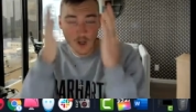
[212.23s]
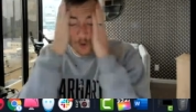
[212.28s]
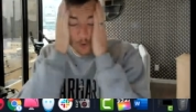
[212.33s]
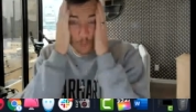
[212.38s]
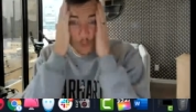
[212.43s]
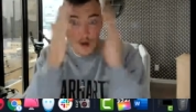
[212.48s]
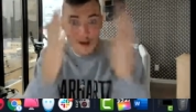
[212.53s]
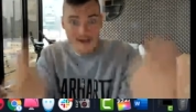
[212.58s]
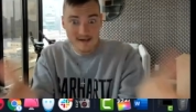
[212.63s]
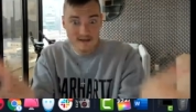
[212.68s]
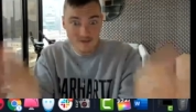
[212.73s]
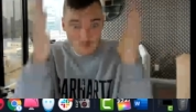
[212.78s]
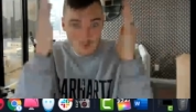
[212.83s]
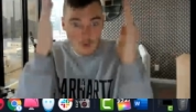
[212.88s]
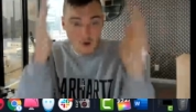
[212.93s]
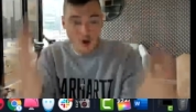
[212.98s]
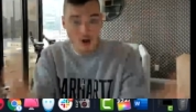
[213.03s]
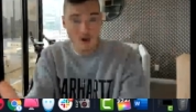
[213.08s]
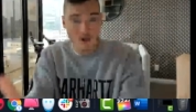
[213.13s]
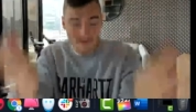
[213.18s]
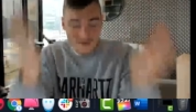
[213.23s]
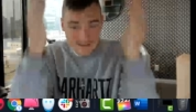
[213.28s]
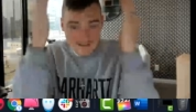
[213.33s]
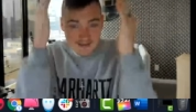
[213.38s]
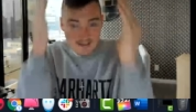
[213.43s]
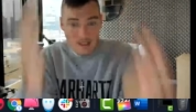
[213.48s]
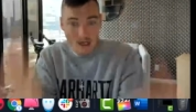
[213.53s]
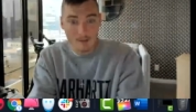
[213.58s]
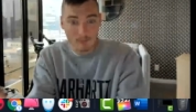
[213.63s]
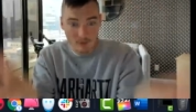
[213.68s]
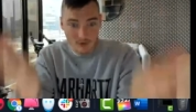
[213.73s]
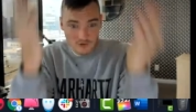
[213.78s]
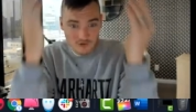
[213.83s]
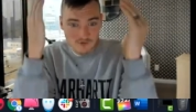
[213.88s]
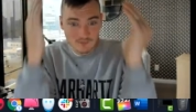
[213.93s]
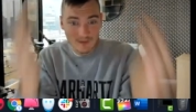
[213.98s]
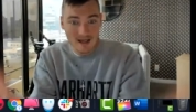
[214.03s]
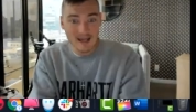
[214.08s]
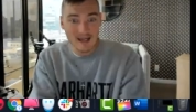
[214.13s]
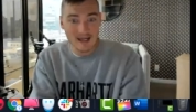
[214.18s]
what do all these
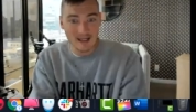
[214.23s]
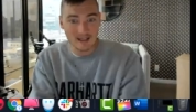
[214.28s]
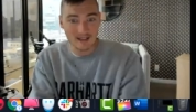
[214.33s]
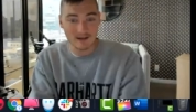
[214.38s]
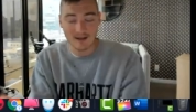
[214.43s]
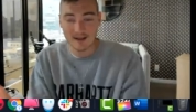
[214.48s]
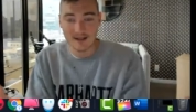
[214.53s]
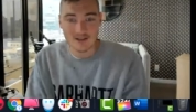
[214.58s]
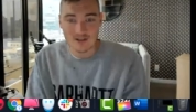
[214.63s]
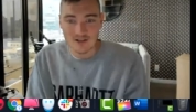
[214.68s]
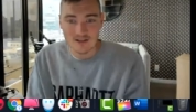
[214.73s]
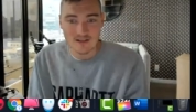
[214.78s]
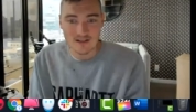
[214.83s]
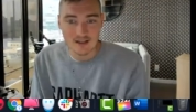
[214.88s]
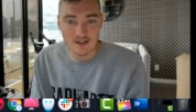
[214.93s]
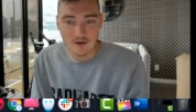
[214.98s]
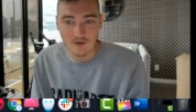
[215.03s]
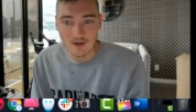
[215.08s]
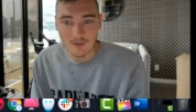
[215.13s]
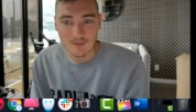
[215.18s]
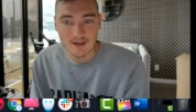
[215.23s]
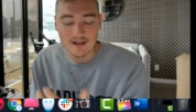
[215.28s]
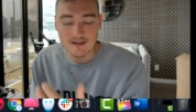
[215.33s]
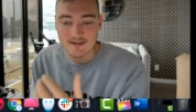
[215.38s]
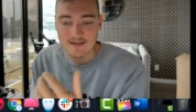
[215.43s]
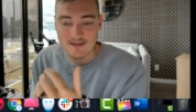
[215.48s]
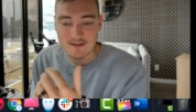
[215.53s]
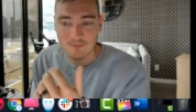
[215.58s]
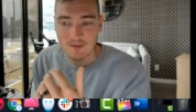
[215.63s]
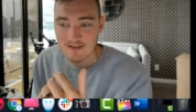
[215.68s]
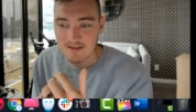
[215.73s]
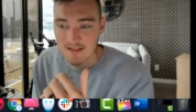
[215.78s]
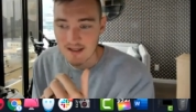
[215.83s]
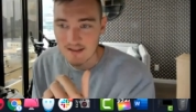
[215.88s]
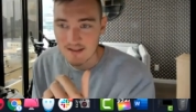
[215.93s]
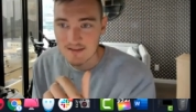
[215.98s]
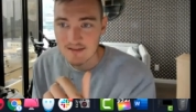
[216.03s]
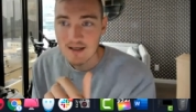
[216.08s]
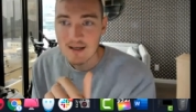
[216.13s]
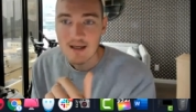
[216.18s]
numbers mean? Like, it just, you know what I mean? It doesn't make
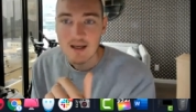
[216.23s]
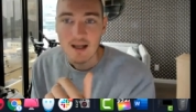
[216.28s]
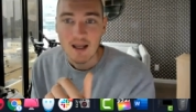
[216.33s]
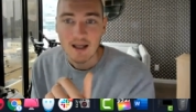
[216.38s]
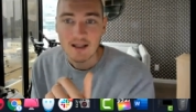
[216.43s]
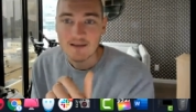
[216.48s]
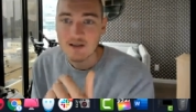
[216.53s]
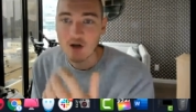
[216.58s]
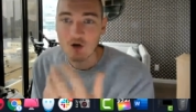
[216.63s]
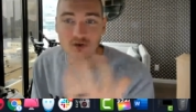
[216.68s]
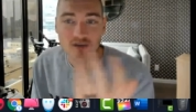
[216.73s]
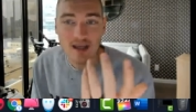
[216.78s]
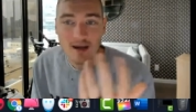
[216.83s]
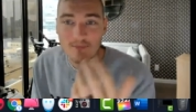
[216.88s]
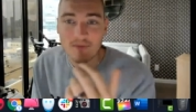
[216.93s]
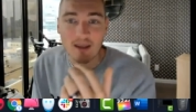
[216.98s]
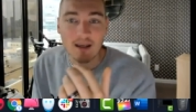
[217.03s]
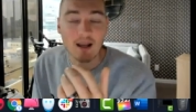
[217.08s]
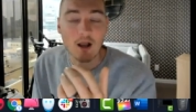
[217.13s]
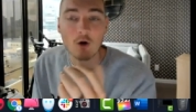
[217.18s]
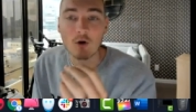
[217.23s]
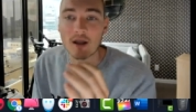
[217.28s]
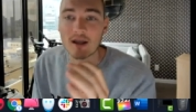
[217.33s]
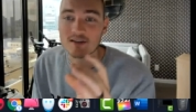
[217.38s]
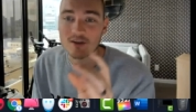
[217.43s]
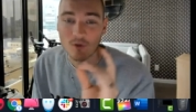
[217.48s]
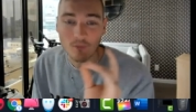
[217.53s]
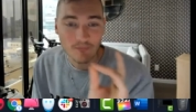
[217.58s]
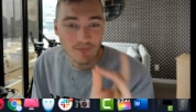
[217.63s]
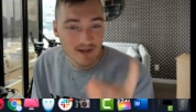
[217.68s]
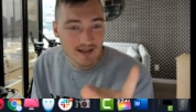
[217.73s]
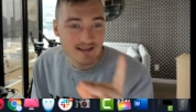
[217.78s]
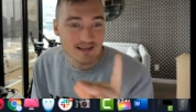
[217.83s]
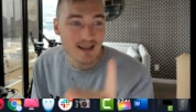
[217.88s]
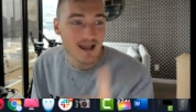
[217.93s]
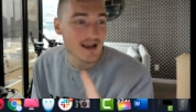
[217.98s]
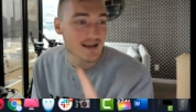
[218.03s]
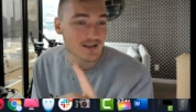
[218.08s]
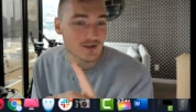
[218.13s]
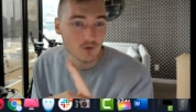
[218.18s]
sense. And so, same thing. Okay, so this
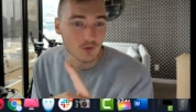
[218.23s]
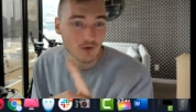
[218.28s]
last tool,